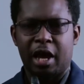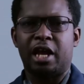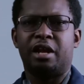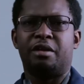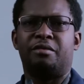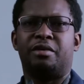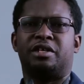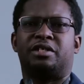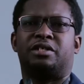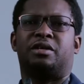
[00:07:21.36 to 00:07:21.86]

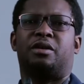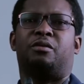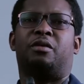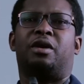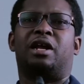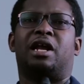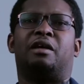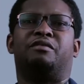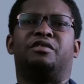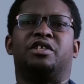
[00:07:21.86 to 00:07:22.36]
Anyways,
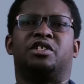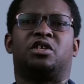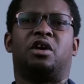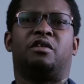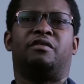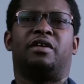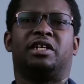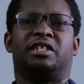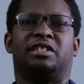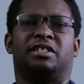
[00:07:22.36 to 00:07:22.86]
what I've
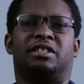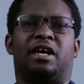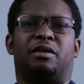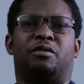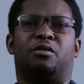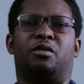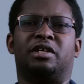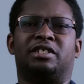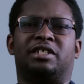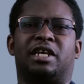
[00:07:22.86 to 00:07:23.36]
discovered is
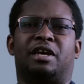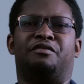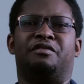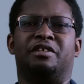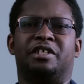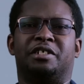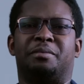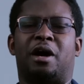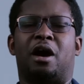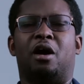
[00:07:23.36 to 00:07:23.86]
that once I
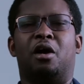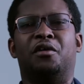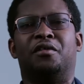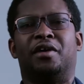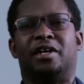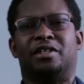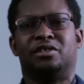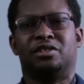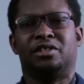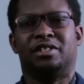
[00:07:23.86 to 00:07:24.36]
finish my
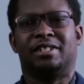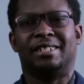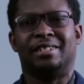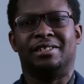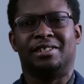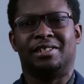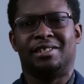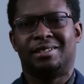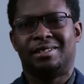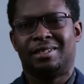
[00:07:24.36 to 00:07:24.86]
overtone
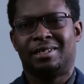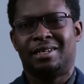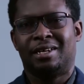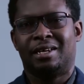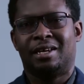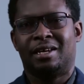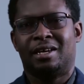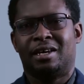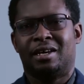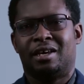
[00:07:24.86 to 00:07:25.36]
series,
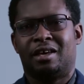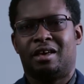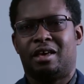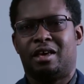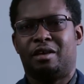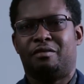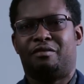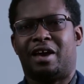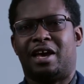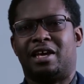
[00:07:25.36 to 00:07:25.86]

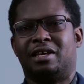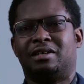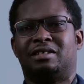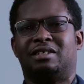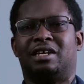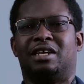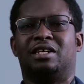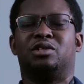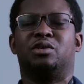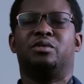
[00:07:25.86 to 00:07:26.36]
if I
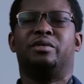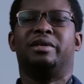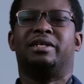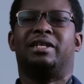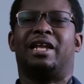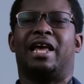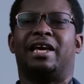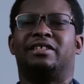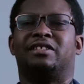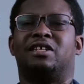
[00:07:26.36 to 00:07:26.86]
say do
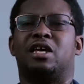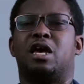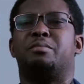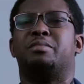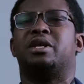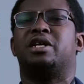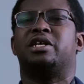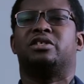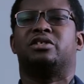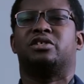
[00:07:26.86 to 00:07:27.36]
it like
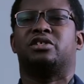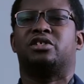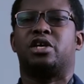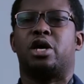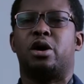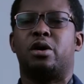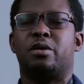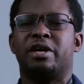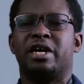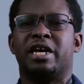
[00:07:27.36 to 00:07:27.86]
10 minutes or
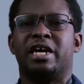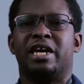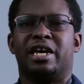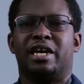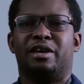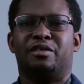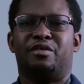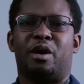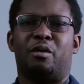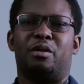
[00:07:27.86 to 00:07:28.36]
so,
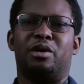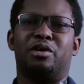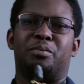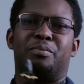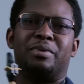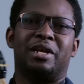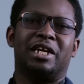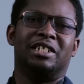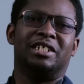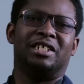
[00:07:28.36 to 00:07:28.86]
if I want
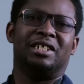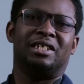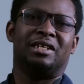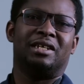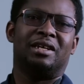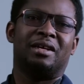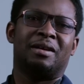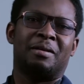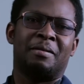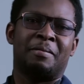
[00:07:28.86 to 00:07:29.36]
to play
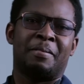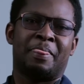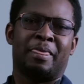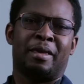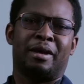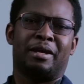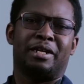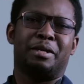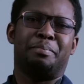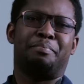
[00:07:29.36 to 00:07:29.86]
the
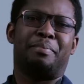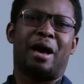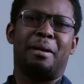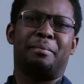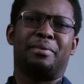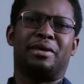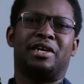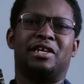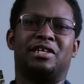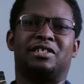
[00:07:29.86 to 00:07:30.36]
the
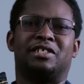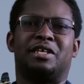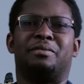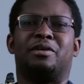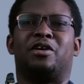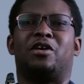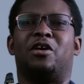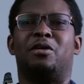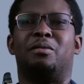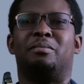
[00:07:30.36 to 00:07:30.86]
palm keys,
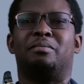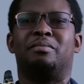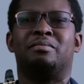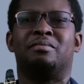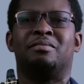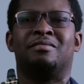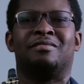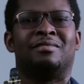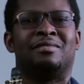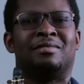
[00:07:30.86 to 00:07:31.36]
they become
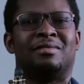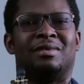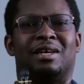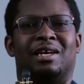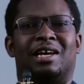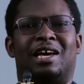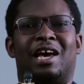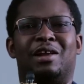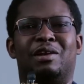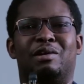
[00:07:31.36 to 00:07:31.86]

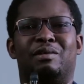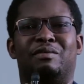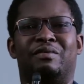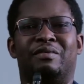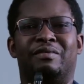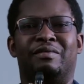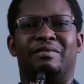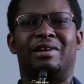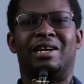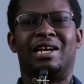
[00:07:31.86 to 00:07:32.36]
kind
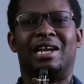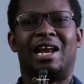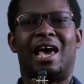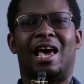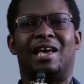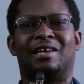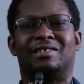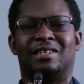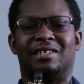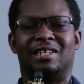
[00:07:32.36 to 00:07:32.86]
of
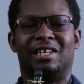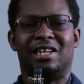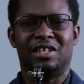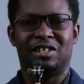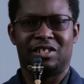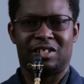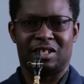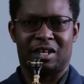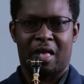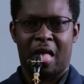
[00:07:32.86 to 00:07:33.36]
relaxed and
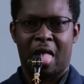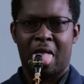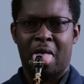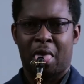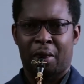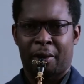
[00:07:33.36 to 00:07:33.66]
easy.